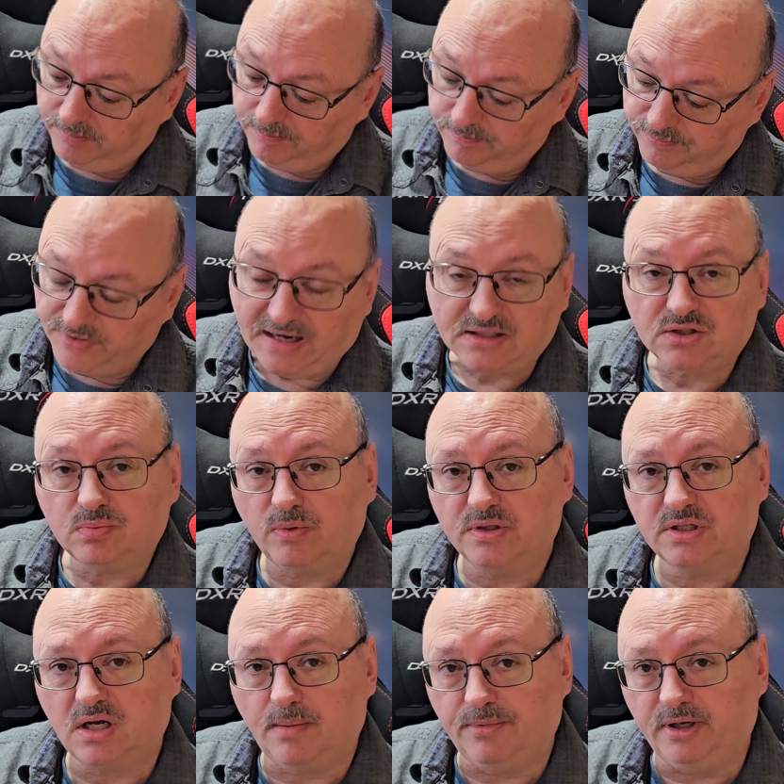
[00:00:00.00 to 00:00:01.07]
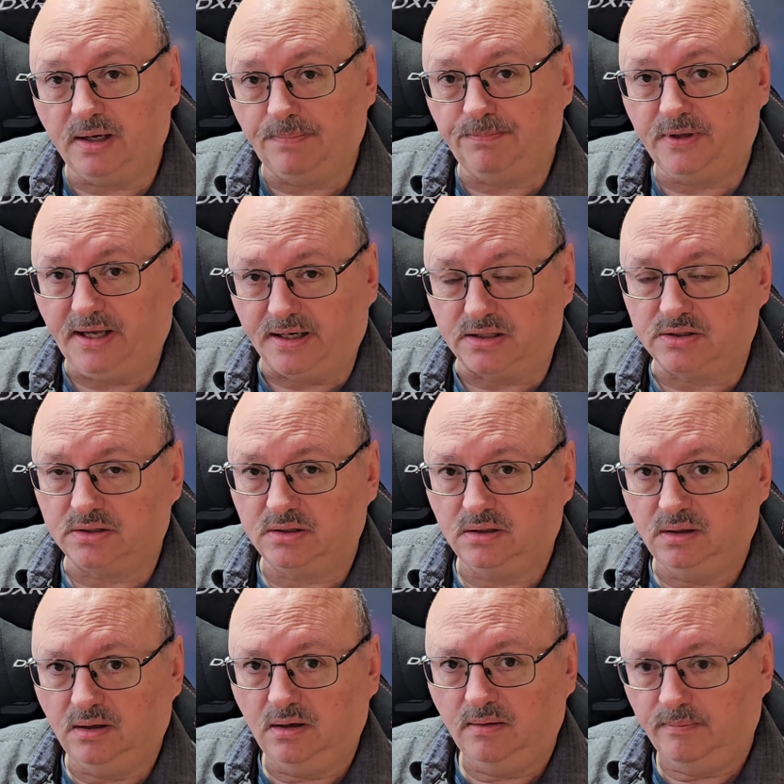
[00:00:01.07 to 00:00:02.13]
that's what's coming up next.
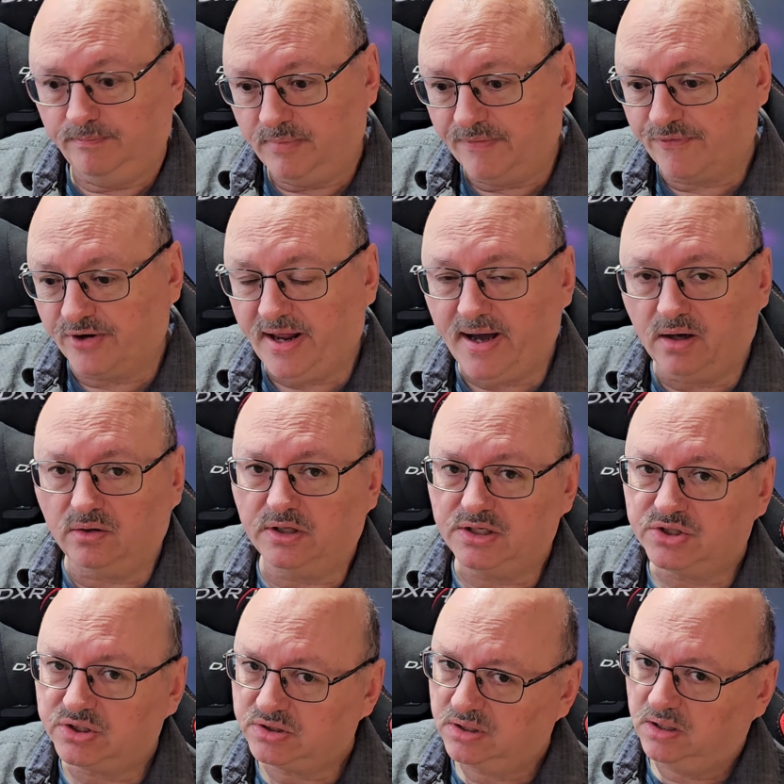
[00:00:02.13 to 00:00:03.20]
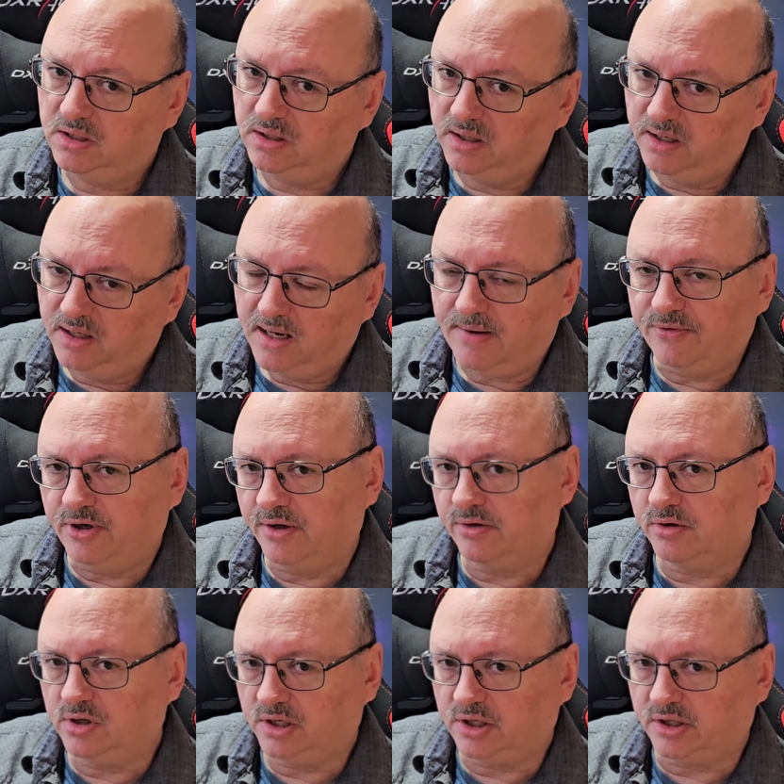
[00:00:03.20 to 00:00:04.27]
But for now, let's have another
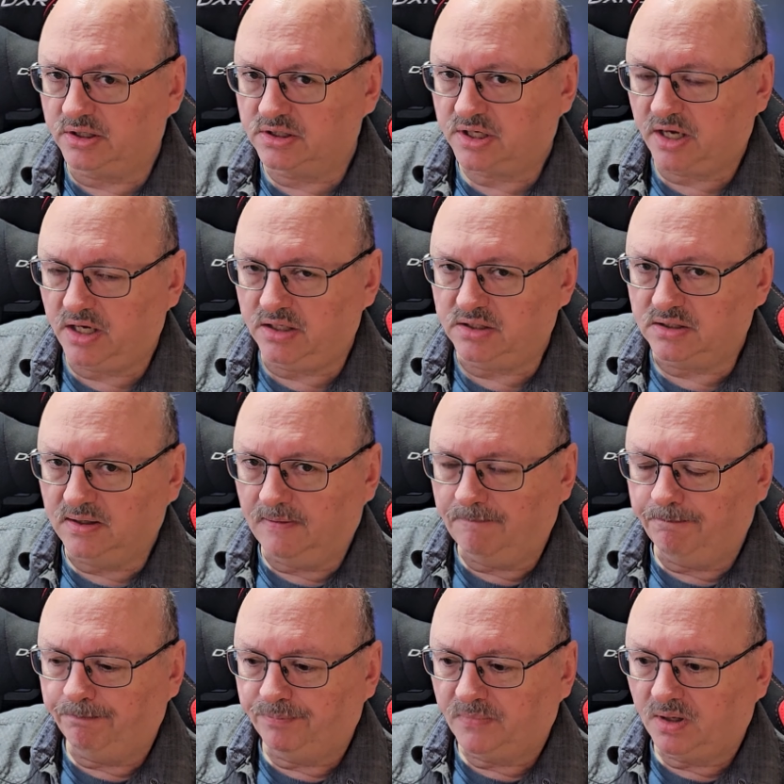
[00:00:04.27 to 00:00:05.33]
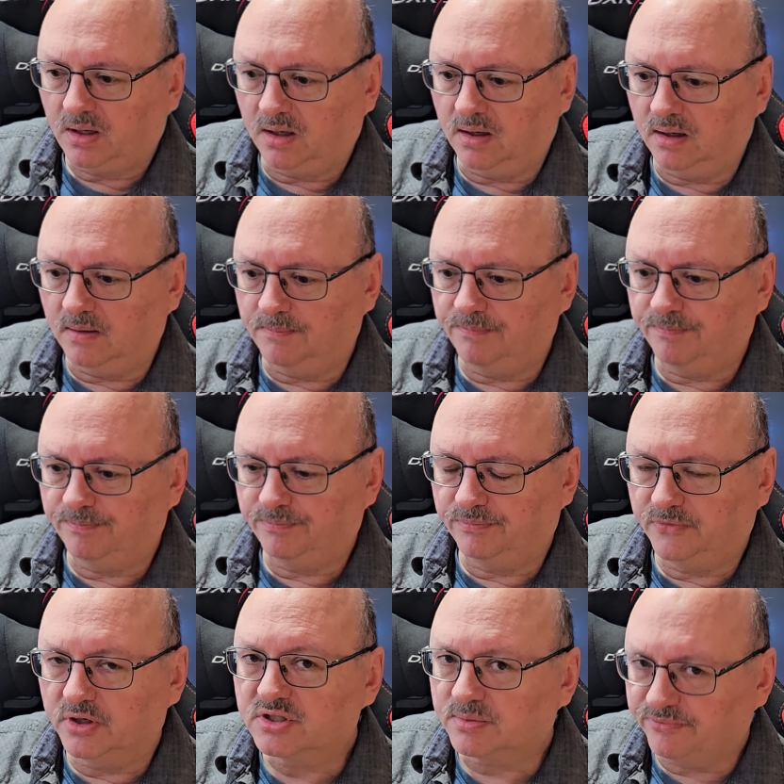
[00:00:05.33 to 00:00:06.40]
look at this case.
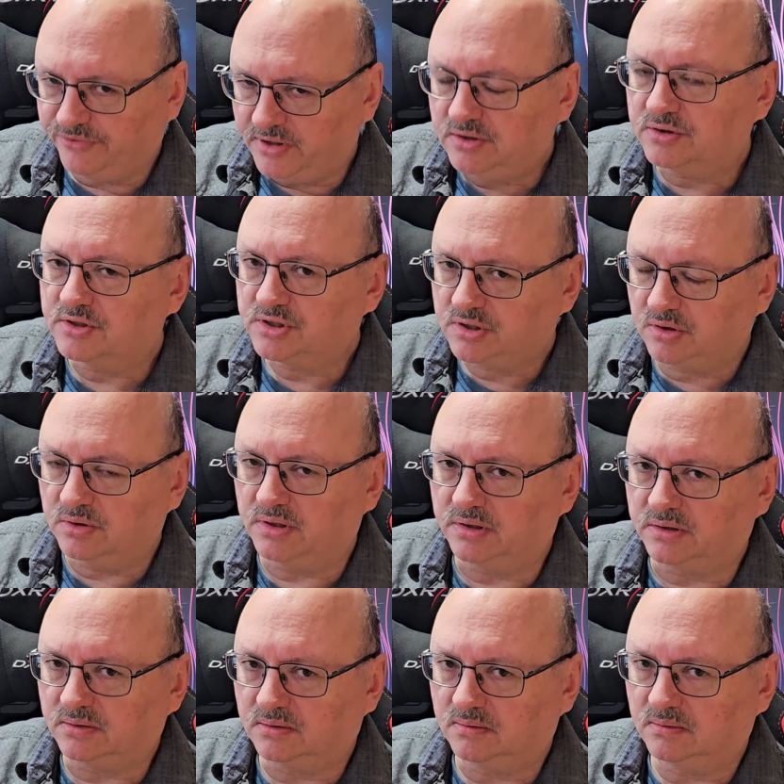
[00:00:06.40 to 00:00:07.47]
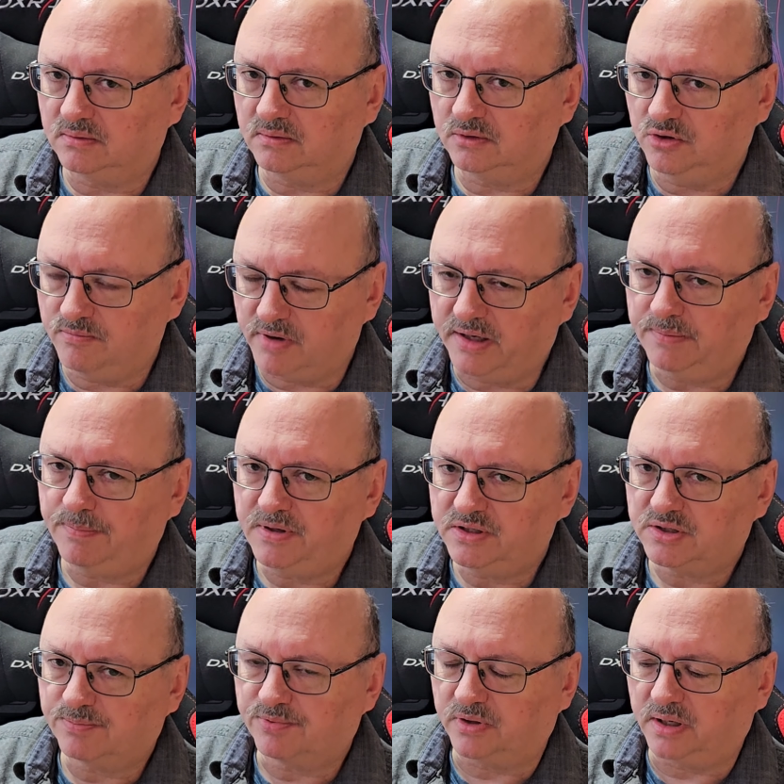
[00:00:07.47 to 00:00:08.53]
There's some features to it you might be
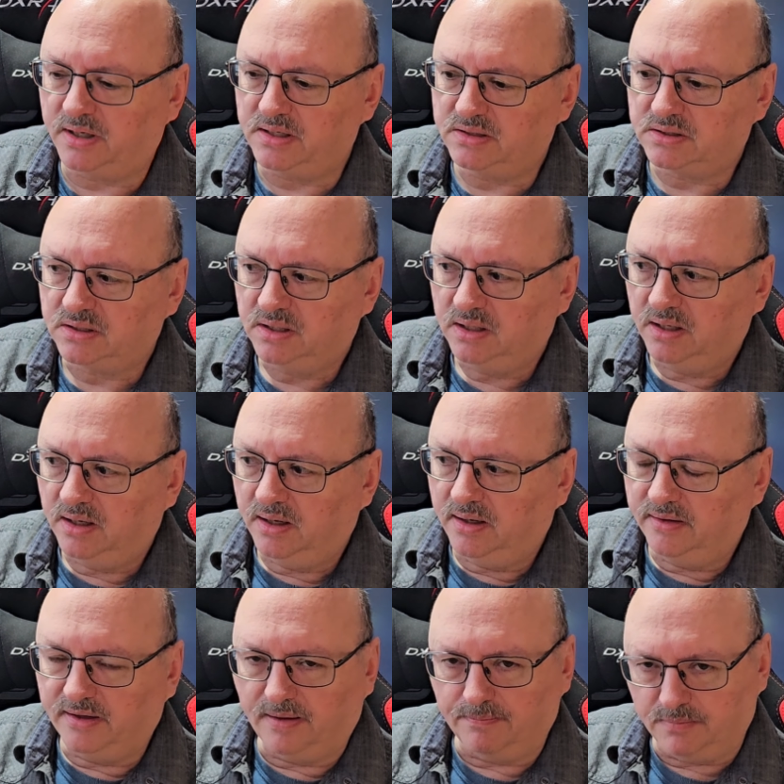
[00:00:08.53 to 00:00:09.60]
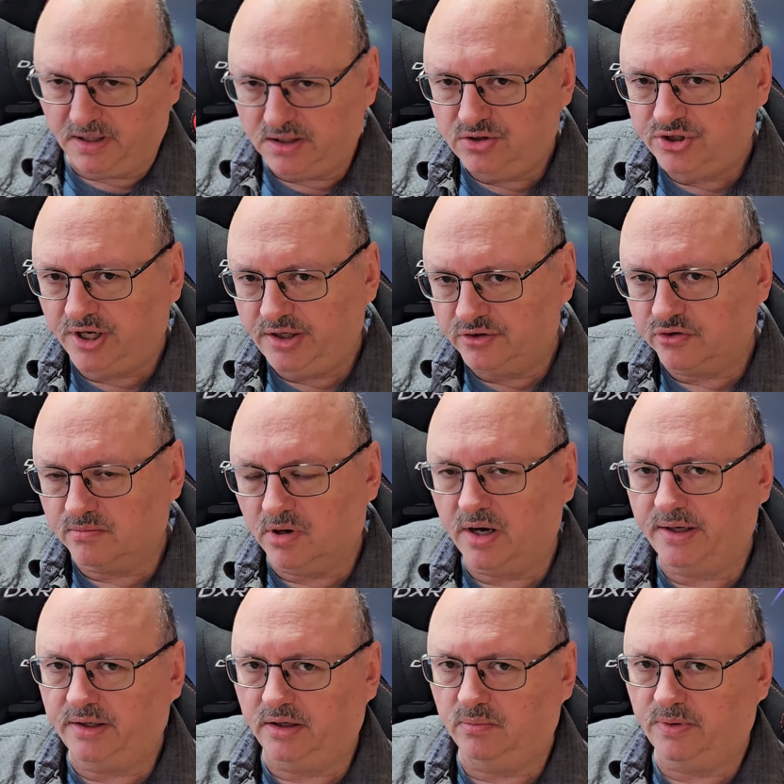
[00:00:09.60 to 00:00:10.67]
surprised that might change your
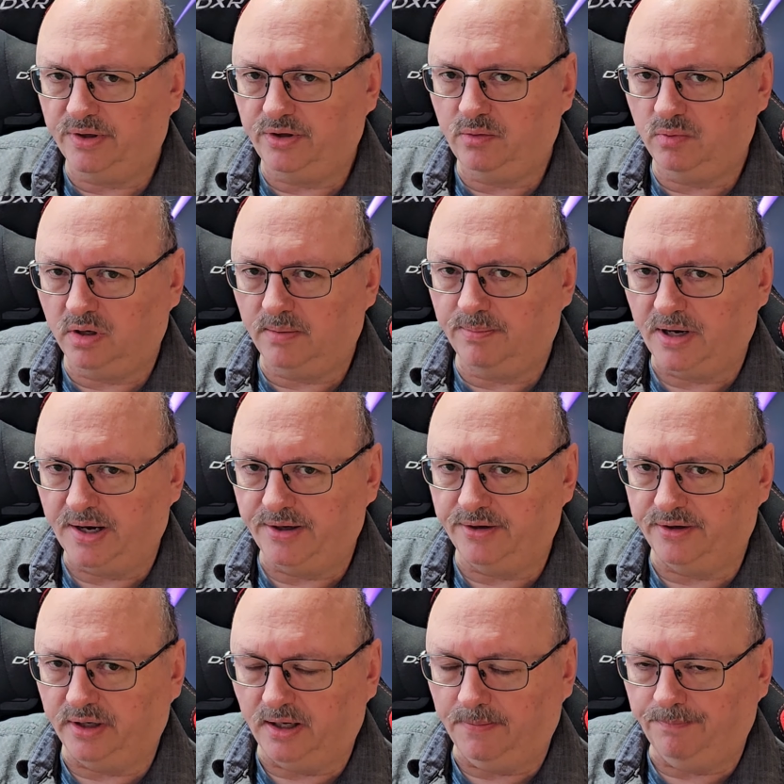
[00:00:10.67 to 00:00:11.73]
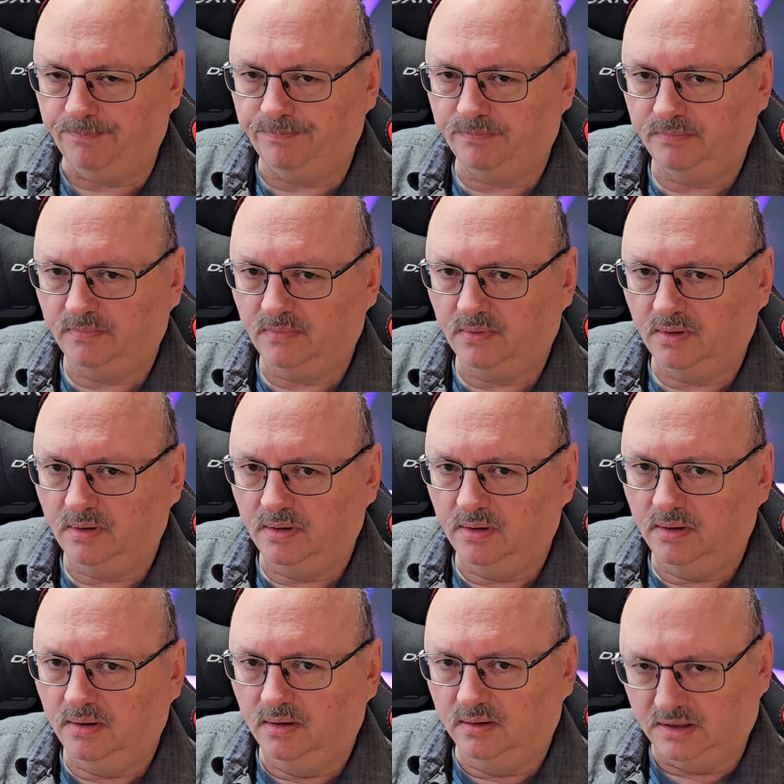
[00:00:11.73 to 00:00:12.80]
mind on whether you want to buy it or not.
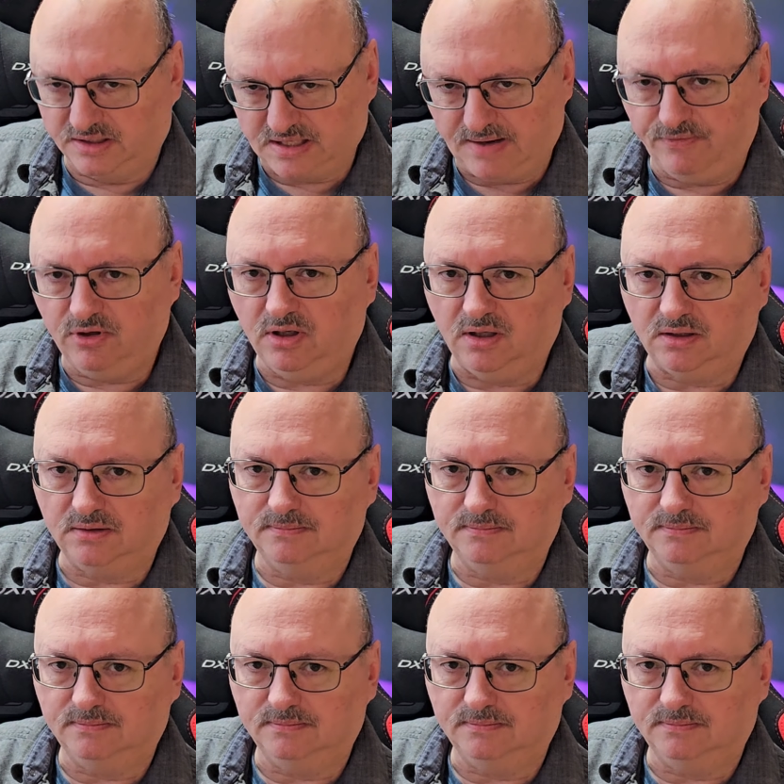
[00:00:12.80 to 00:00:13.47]
Let's have a look.